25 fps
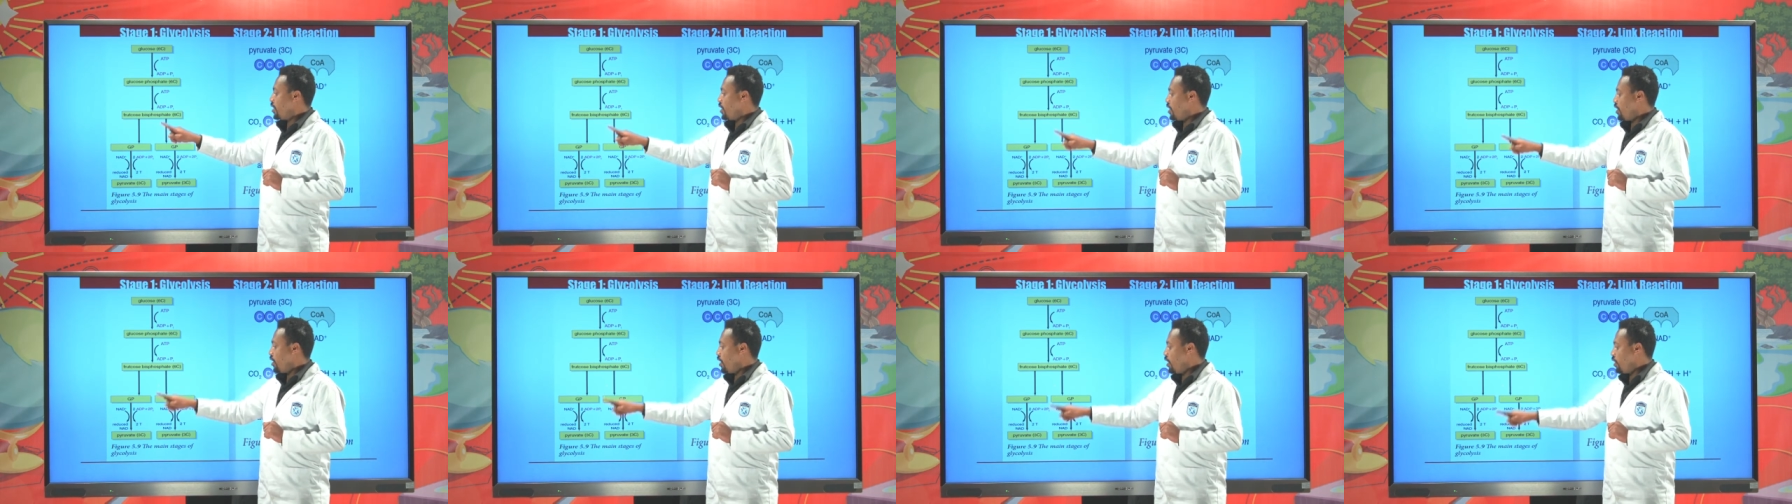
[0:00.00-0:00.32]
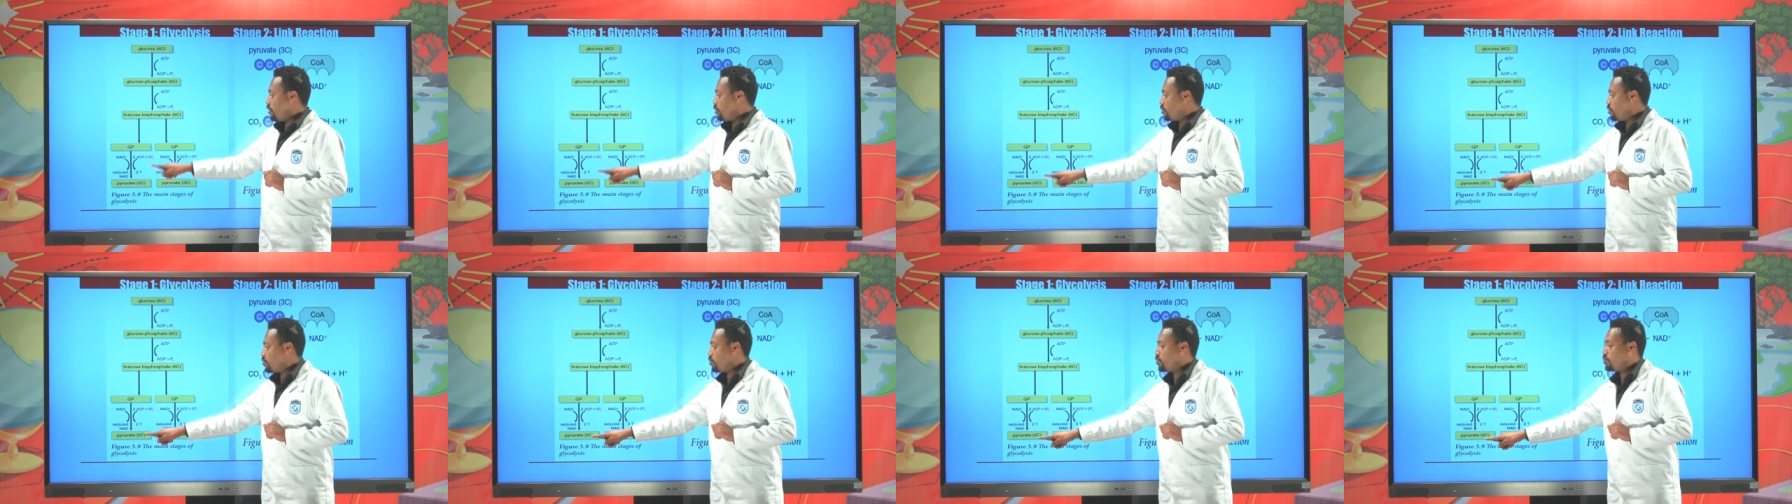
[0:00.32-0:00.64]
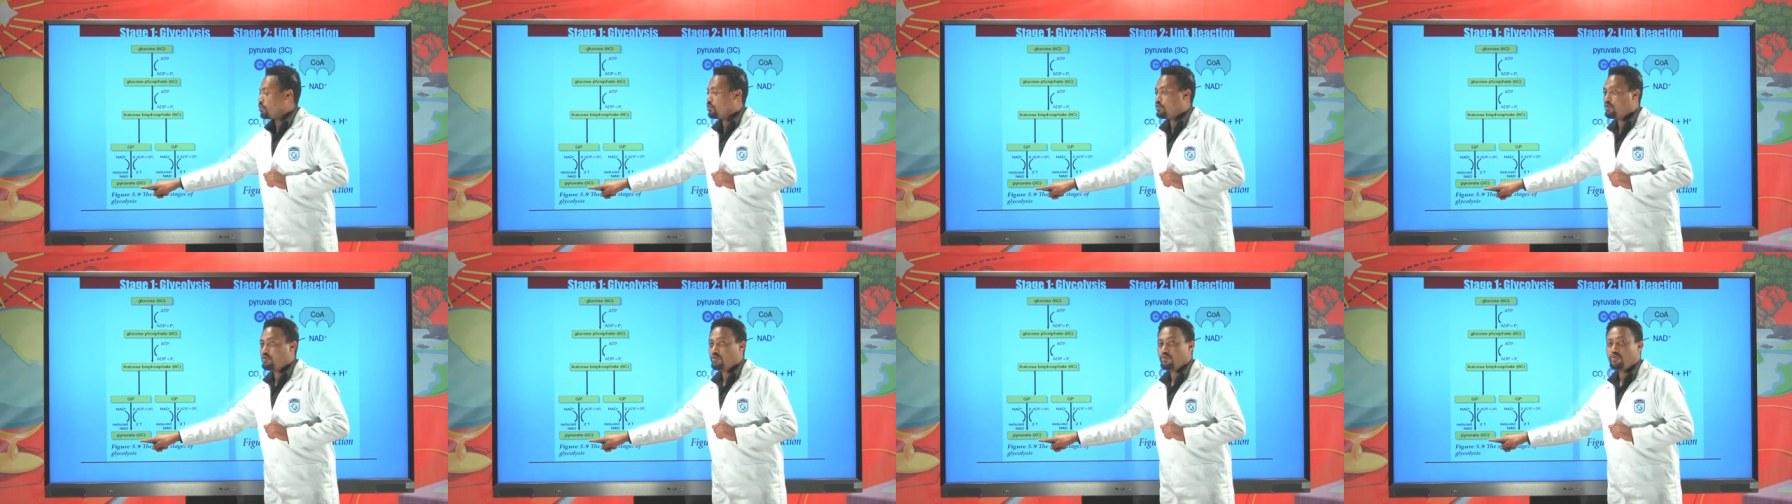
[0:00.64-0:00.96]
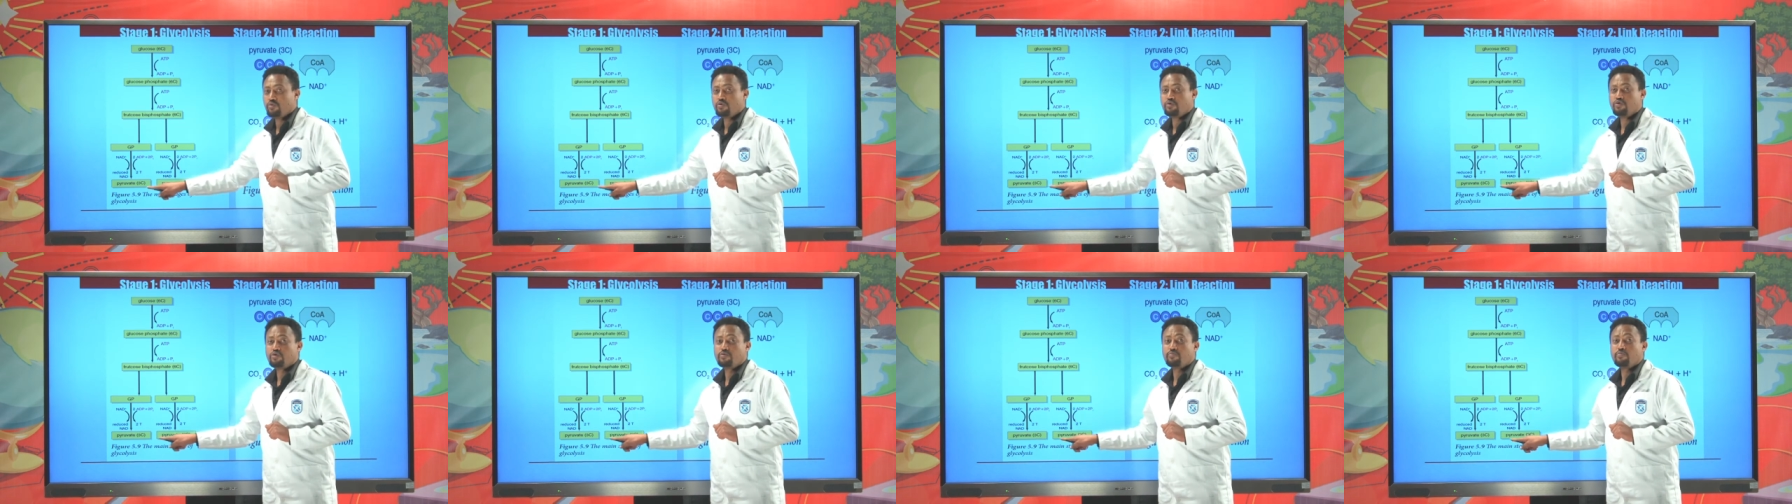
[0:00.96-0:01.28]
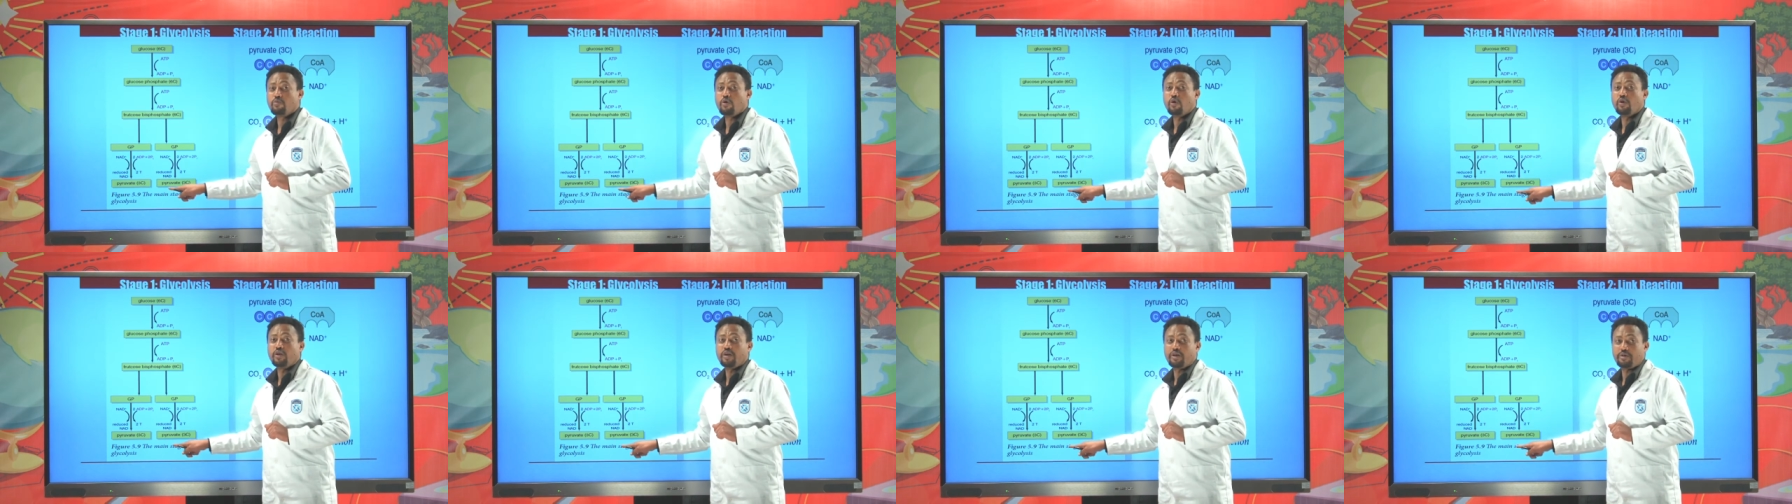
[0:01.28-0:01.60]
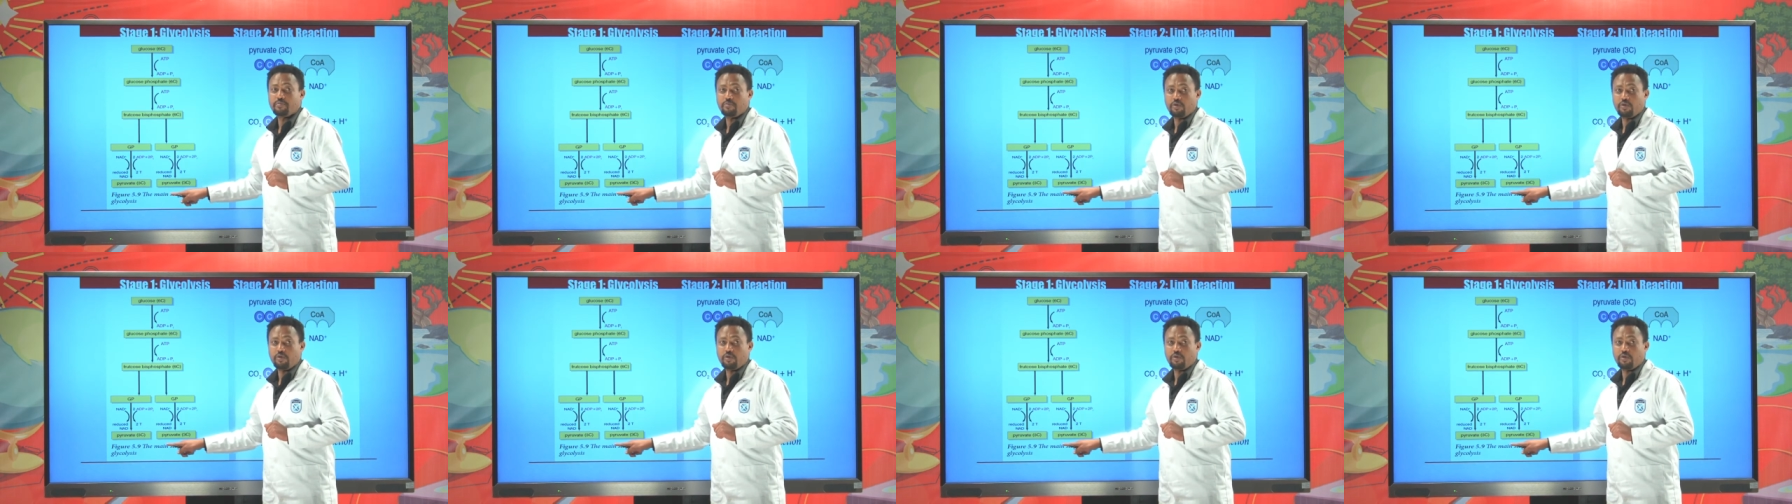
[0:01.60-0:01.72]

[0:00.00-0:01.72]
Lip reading: into two smaller